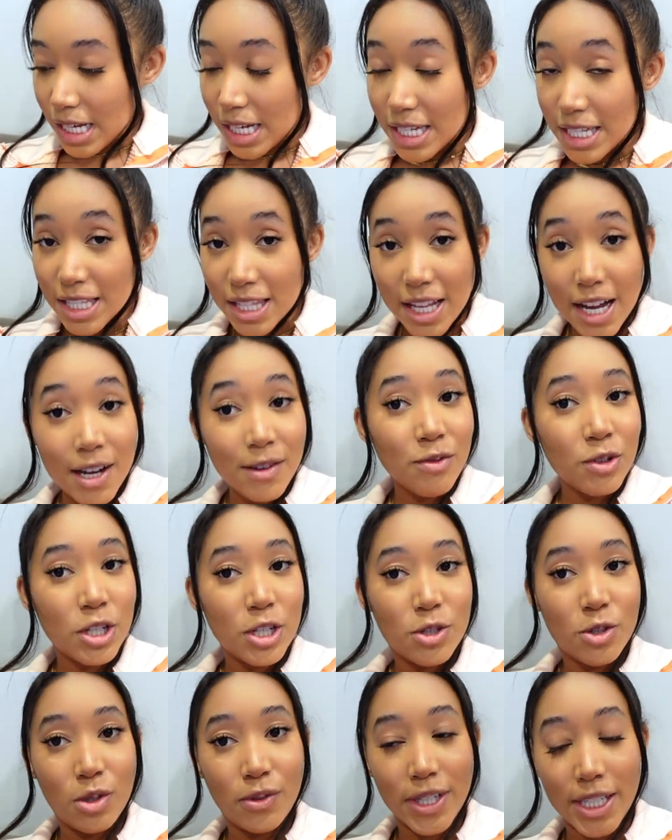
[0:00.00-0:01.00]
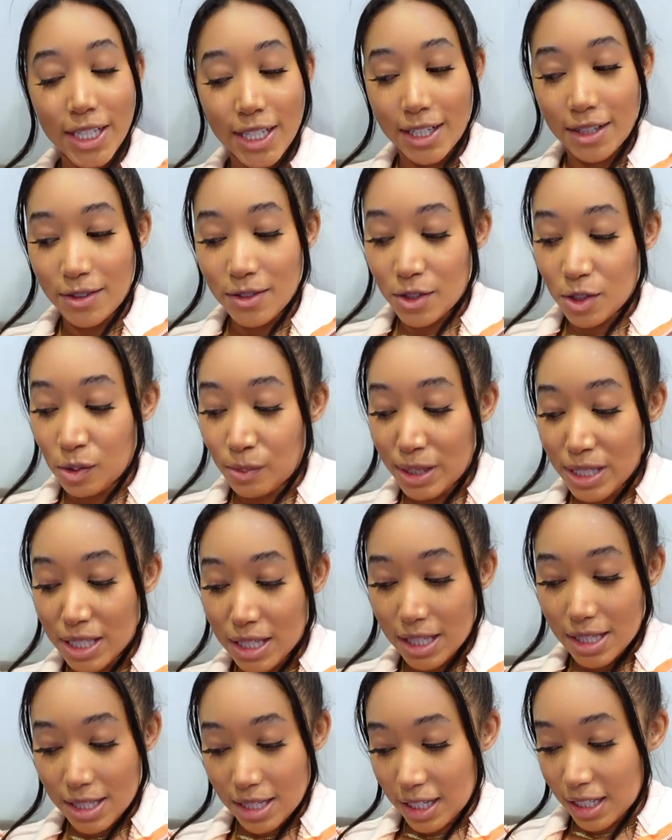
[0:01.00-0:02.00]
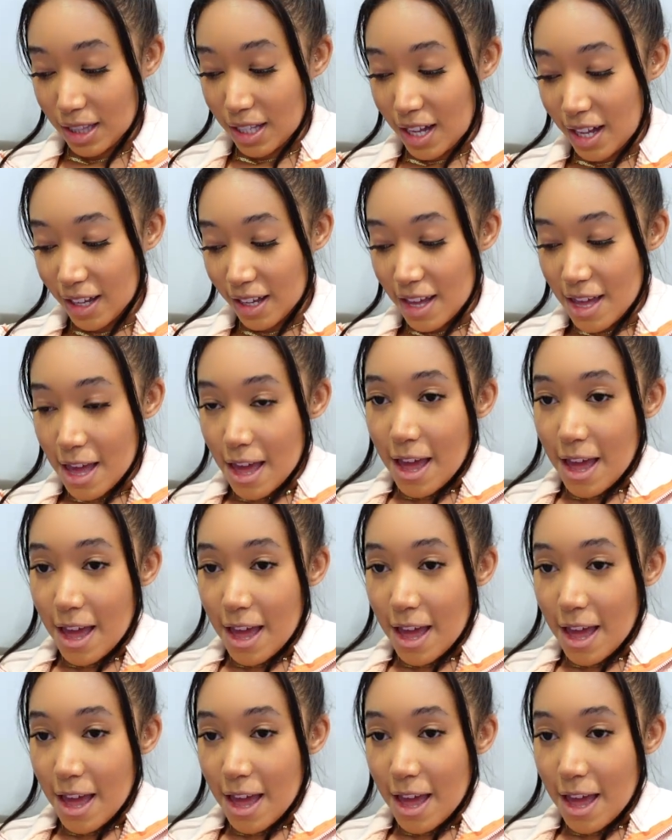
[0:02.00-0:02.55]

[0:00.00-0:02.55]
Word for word: It's 9.42 right now, so basically 10 o'clock.